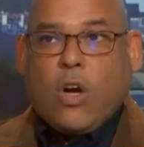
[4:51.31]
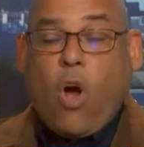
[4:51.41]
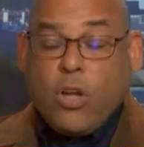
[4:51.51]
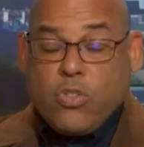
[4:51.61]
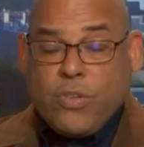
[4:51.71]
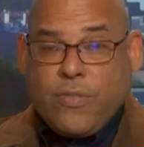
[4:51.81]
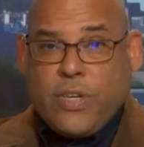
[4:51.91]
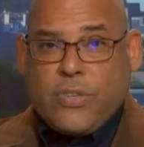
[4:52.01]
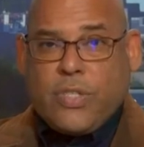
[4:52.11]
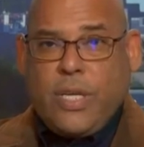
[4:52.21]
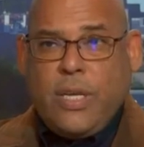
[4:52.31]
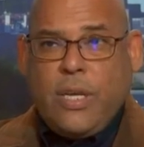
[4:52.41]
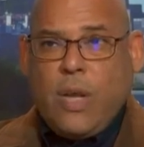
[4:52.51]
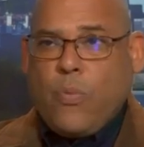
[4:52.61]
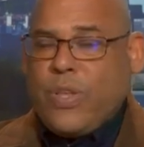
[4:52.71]

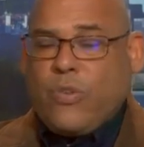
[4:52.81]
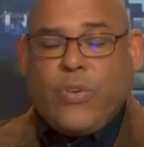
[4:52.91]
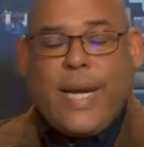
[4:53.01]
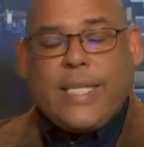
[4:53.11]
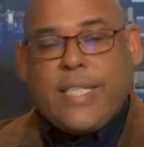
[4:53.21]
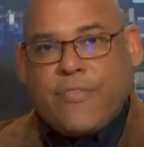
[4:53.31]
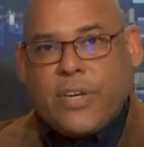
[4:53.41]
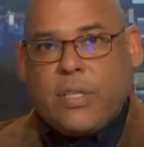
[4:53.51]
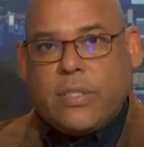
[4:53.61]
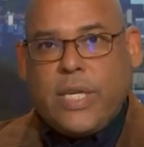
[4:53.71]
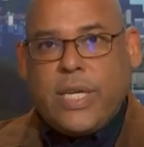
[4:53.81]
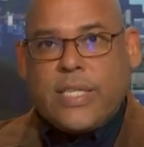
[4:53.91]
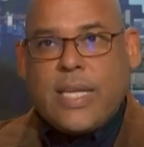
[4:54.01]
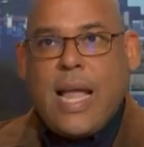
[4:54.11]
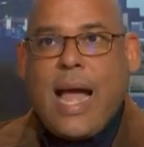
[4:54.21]
controversy, with great difficulties.